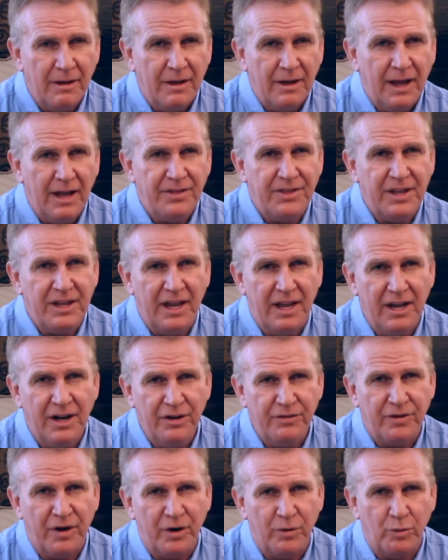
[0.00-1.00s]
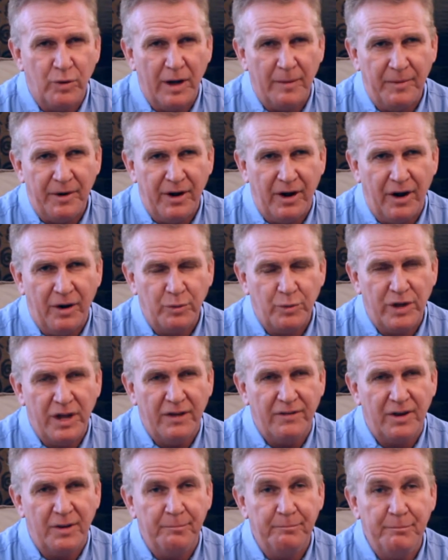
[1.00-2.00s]
At the end of our webinar, we
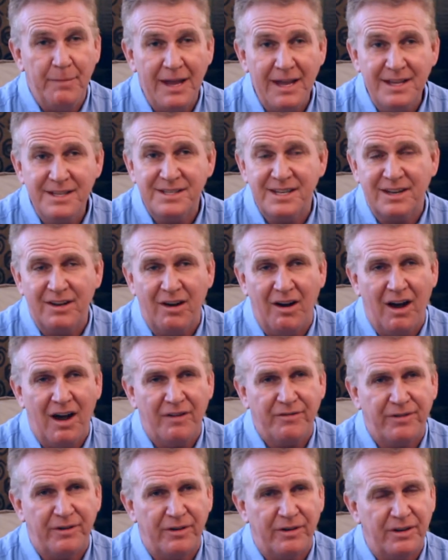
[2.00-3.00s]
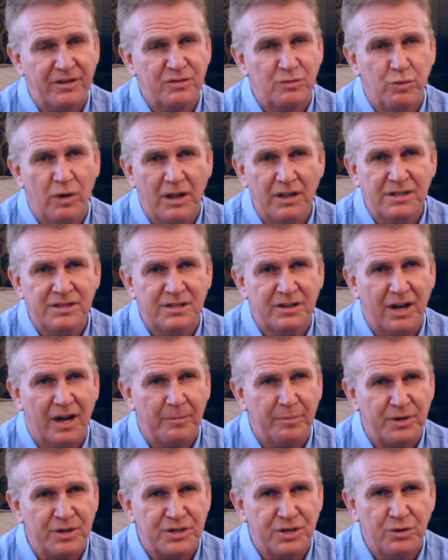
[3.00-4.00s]
have an amazing offer as well as an
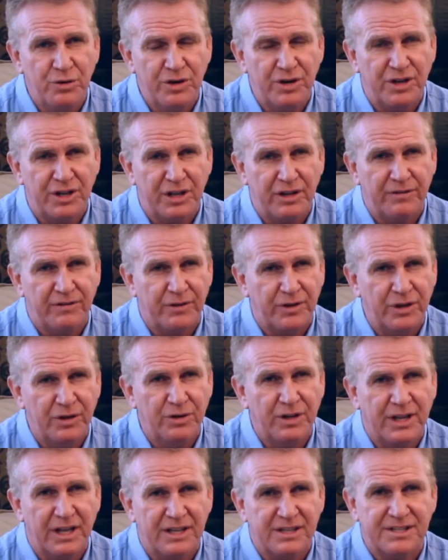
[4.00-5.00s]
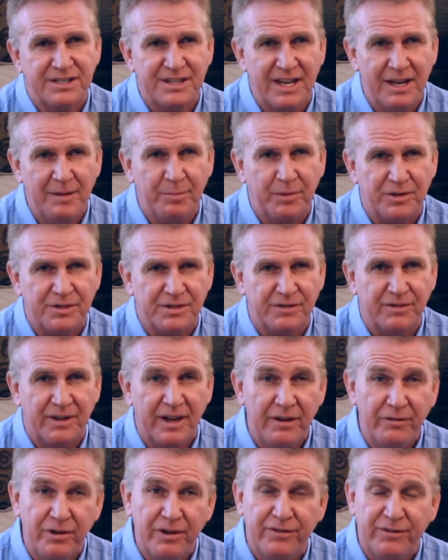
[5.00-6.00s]
opportunity for you to get samples of
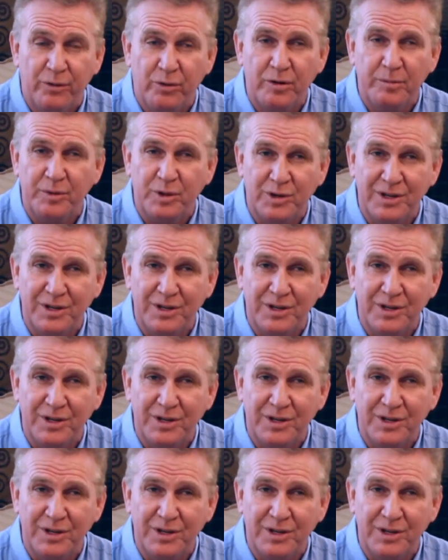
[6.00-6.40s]
every form you